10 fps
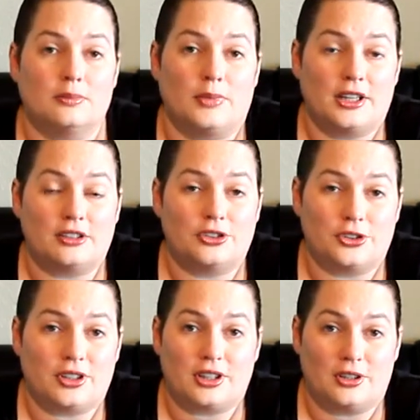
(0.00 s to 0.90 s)
making
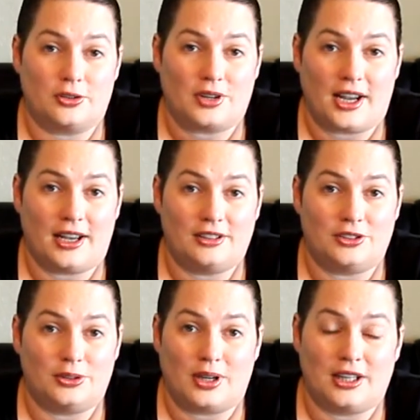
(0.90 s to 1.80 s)
sure that they don't add
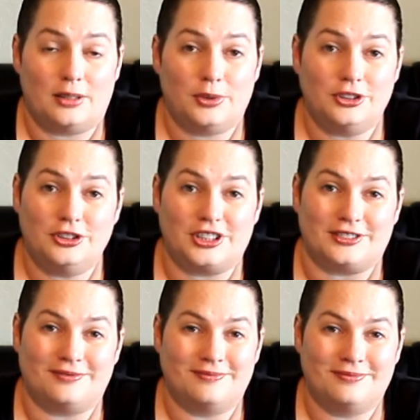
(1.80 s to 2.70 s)
to any pollution.
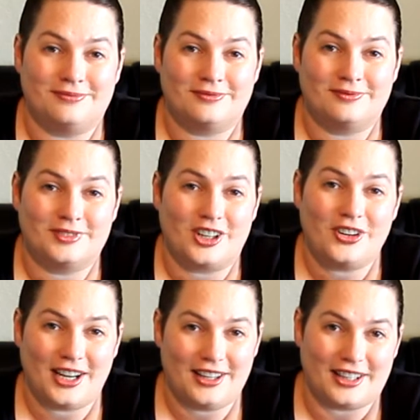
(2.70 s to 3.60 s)

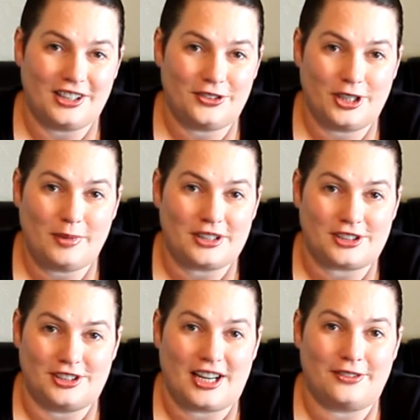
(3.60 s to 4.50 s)
Okay, thank you very
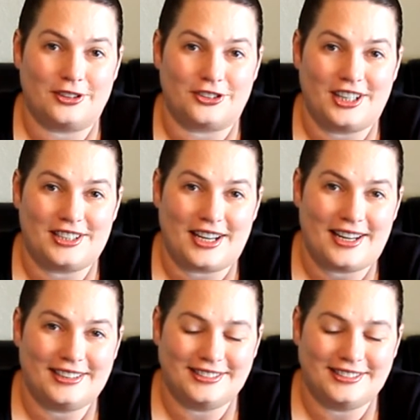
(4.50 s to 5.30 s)
much and have a great day.